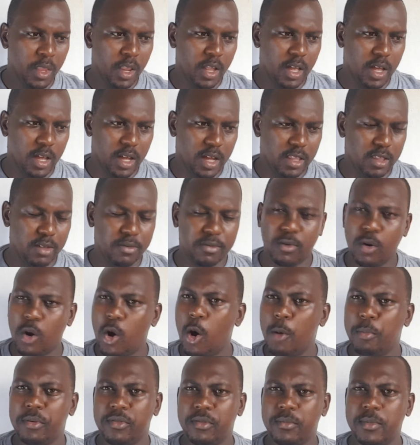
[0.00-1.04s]
the vocal
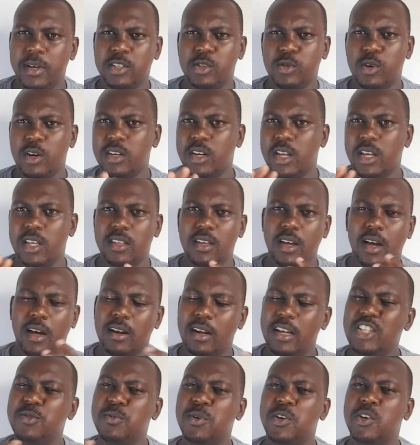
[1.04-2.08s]
performance, the
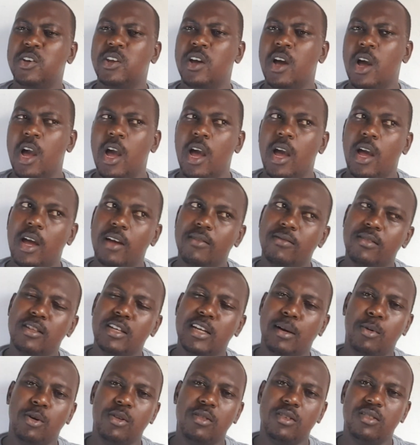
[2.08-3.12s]
arrangement, everything
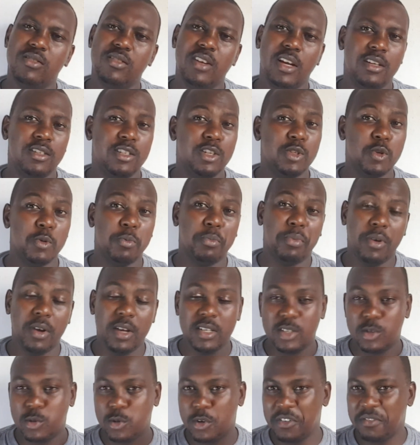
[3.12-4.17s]
about this track is just on point.
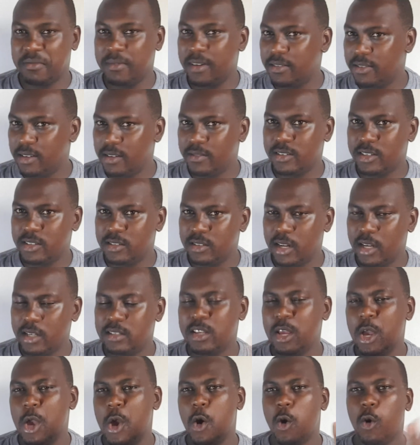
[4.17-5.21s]
It's one of my favorite tracks
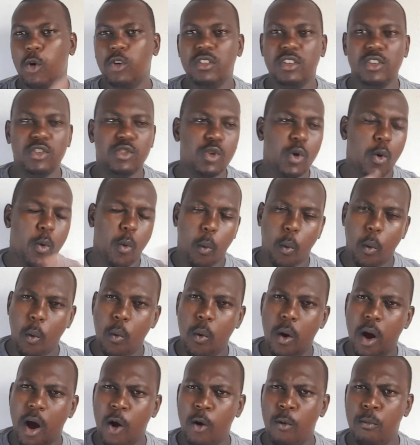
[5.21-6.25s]
on this whole
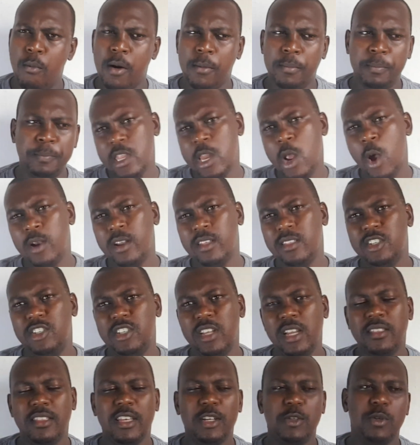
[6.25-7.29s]
album. Now another
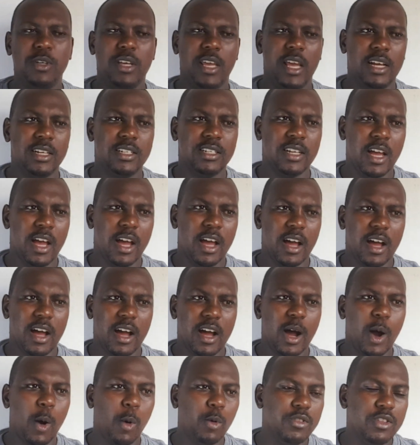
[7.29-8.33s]
track that we get
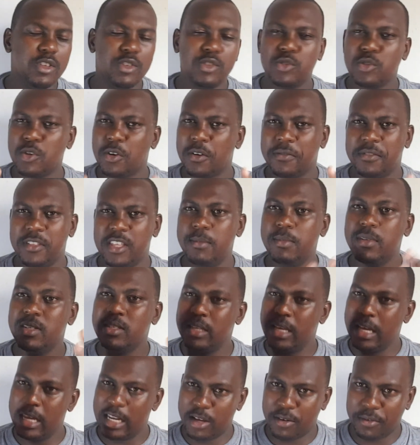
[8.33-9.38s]
on this sort of theme is
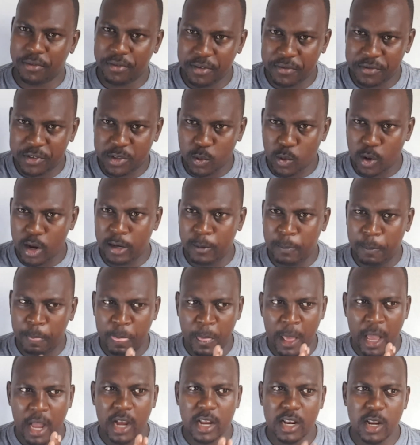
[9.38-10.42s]
Area 51.
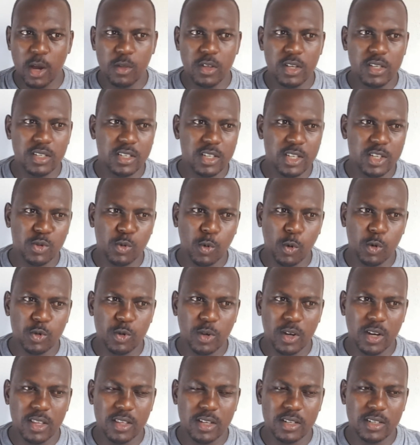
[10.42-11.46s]
Now this is also
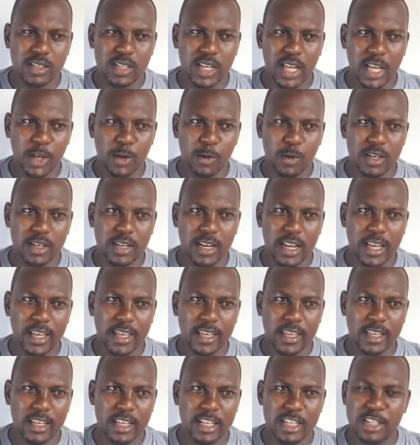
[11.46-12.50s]
another track,
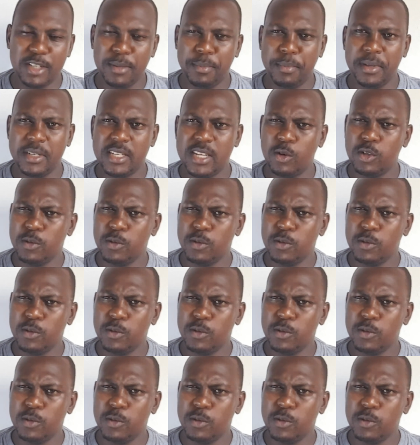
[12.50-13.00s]
like Egypt.